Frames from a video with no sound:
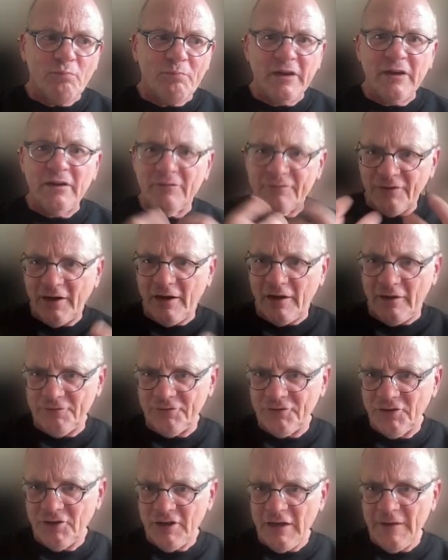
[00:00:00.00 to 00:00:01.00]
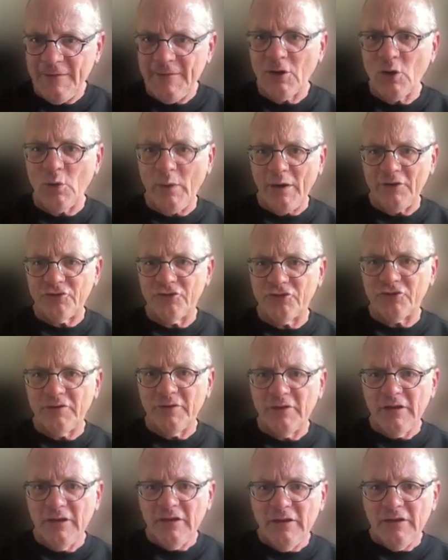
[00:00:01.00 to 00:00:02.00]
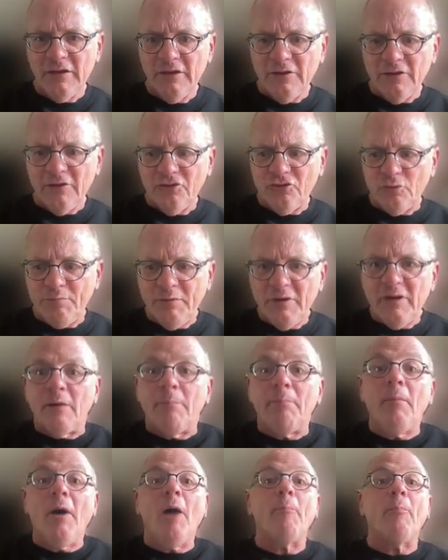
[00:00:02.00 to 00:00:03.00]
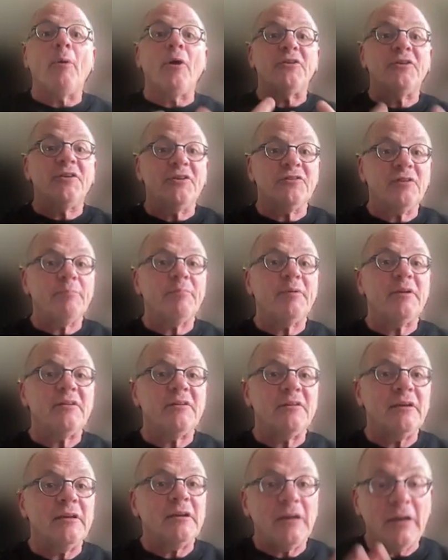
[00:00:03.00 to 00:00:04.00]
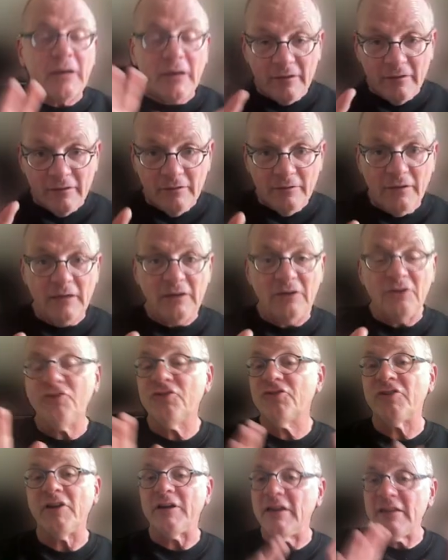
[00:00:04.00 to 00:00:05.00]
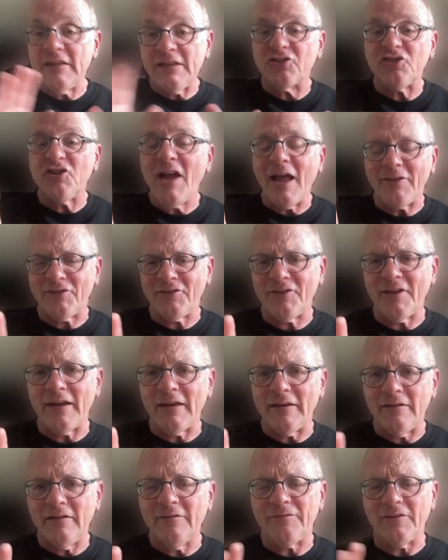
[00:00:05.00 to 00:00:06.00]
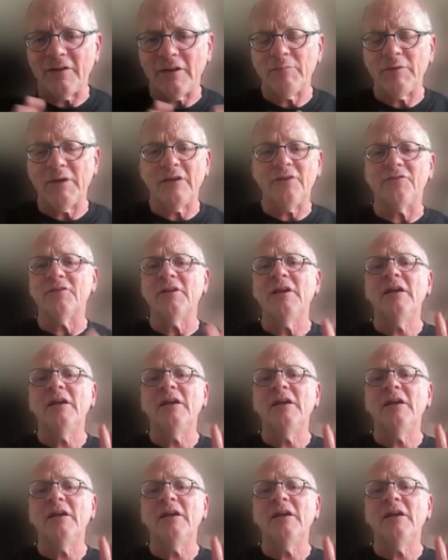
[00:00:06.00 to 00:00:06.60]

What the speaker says: be involved in the question, to be a participant in a study that's not scientific, because